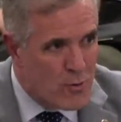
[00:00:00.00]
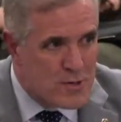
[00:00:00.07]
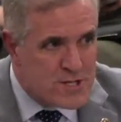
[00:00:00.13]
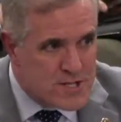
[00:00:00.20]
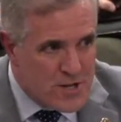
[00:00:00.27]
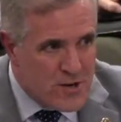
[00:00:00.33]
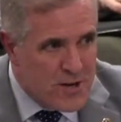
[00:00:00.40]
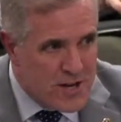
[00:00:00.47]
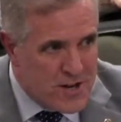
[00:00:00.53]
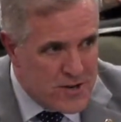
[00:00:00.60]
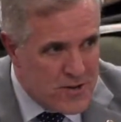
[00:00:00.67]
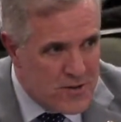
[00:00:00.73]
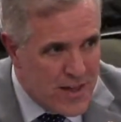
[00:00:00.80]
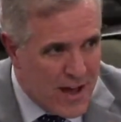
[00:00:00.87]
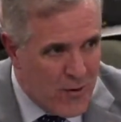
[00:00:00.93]
we're still going to
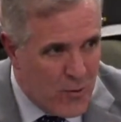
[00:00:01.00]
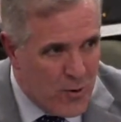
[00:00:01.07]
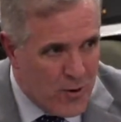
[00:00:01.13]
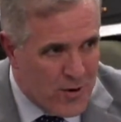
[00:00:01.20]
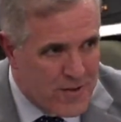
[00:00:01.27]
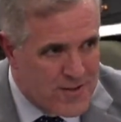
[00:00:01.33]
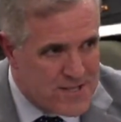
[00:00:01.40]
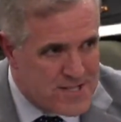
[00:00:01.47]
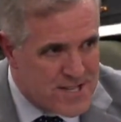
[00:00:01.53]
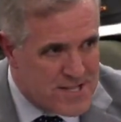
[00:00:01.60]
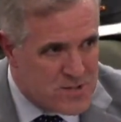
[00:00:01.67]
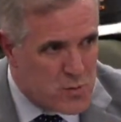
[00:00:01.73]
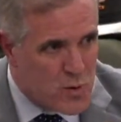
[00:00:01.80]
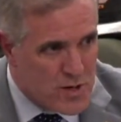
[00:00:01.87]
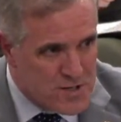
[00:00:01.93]
do that work that
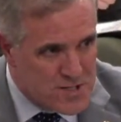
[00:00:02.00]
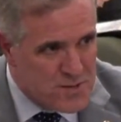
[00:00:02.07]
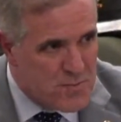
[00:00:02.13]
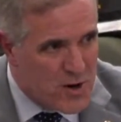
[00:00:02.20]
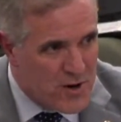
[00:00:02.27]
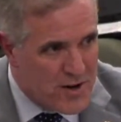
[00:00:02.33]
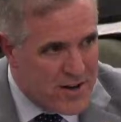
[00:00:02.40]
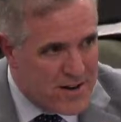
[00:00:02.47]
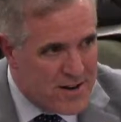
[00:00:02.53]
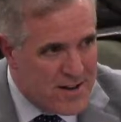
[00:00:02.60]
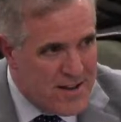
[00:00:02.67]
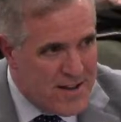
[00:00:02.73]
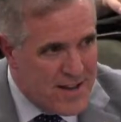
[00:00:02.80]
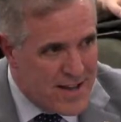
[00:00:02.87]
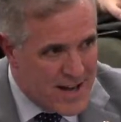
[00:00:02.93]
says, where's the market
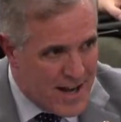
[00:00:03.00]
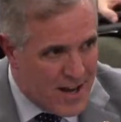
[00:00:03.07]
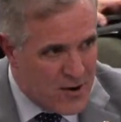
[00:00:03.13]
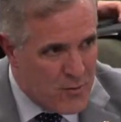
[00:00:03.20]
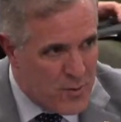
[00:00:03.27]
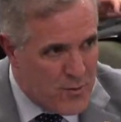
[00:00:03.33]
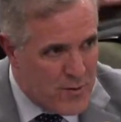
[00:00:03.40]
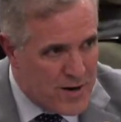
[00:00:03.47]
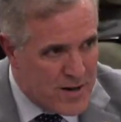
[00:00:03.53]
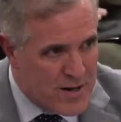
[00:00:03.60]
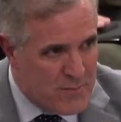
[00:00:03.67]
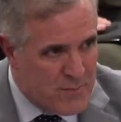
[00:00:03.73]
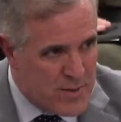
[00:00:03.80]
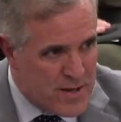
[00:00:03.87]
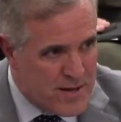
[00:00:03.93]
and how do we want to
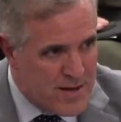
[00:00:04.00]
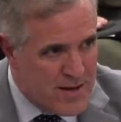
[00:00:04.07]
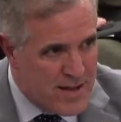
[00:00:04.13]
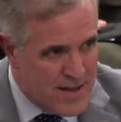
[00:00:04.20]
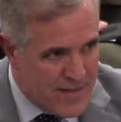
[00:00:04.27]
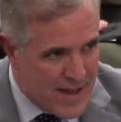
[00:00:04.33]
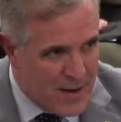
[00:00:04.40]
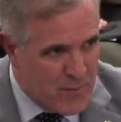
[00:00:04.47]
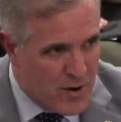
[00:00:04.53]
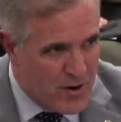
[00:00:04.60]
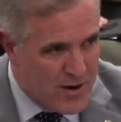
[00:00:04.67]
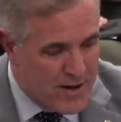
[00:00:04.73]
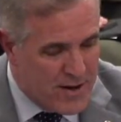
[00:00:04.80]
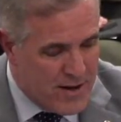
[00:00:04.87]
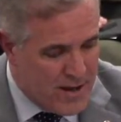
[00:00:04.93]
compete in that
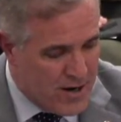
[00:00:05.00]
market?